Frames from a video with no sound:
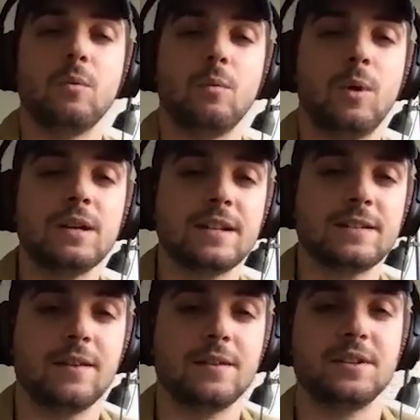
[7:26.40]
what
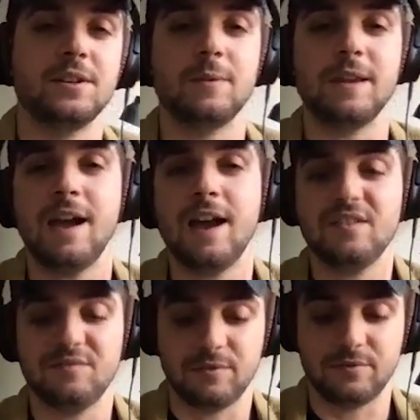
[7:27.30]
technology did we
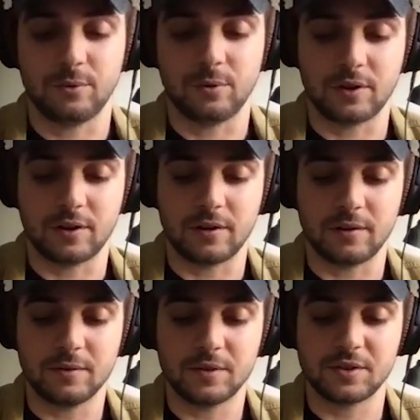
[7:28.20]
have before,
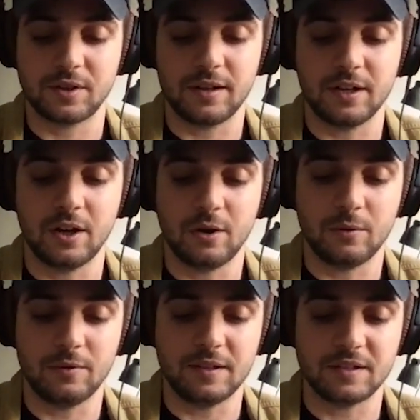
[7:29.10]

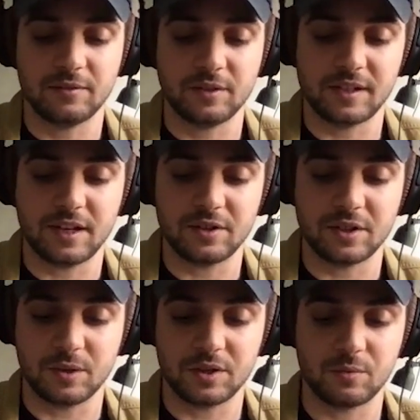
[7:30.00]
these
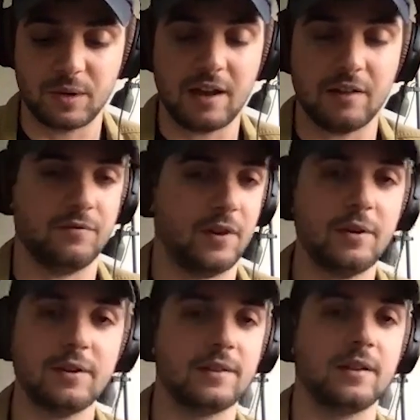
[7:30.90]
civilizations, which we have
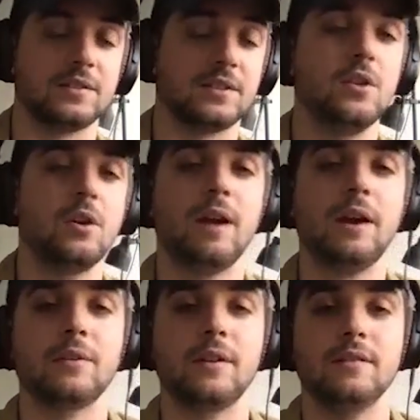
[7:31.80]
very little to no
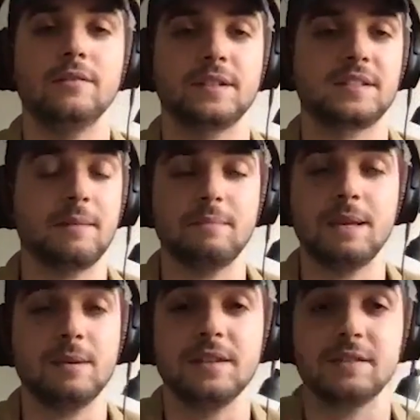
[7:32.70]
record of, except
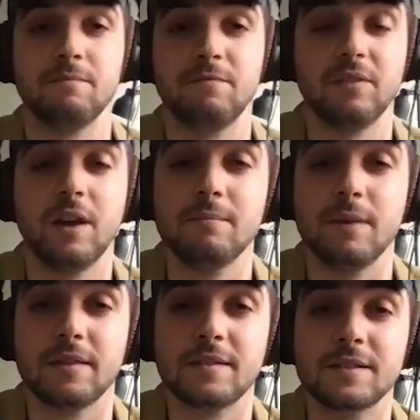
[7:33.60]
maybe these flood
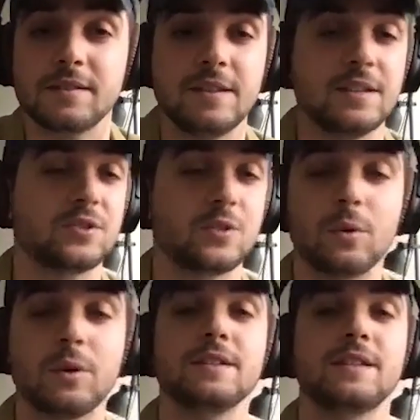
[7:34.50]
myths, these
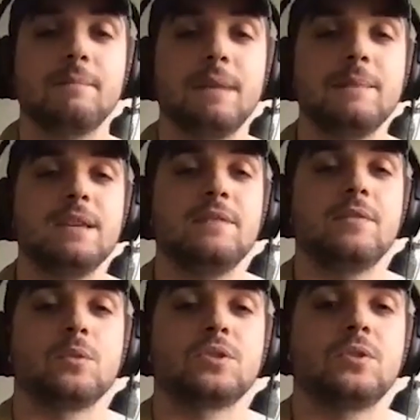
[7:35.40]
stories that maybe even
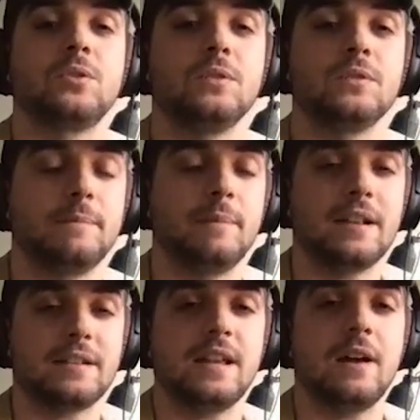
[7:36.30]
were told and
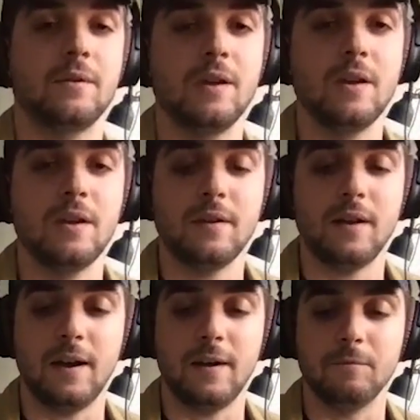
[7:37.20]
passed down
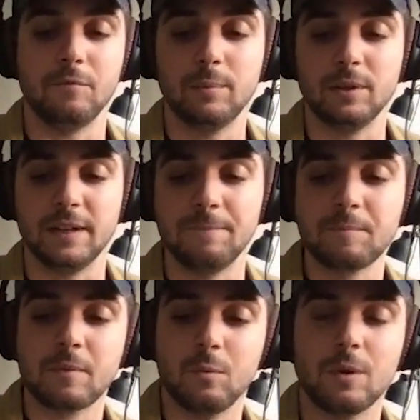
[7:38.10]
verbally.
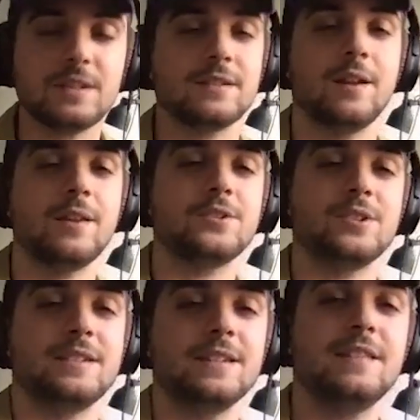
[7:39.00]
What technology
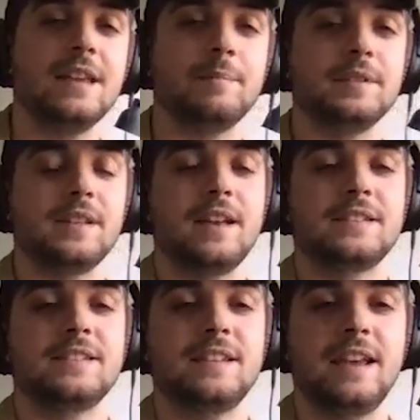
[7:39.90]
did they
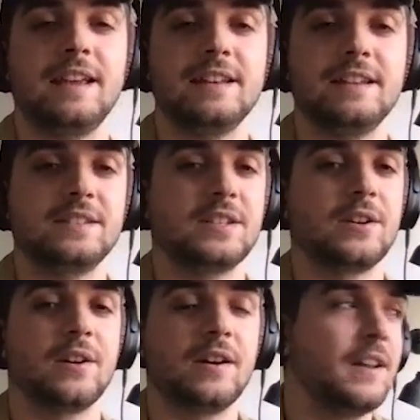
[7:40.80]
possess? And is there